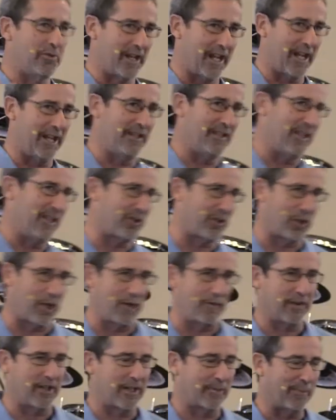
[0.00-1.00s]
get in this
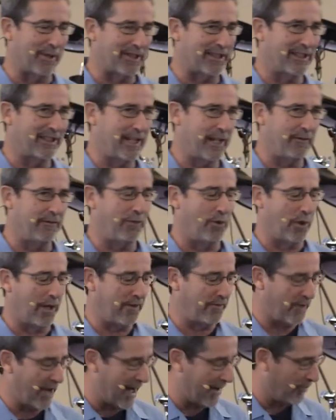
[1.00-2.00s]
service, but the
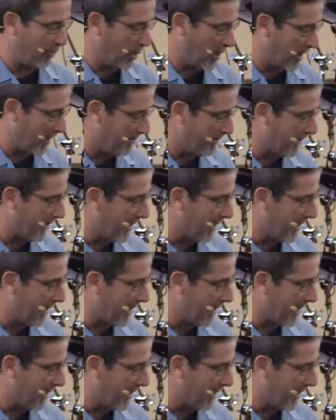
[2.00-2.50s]
1045 will.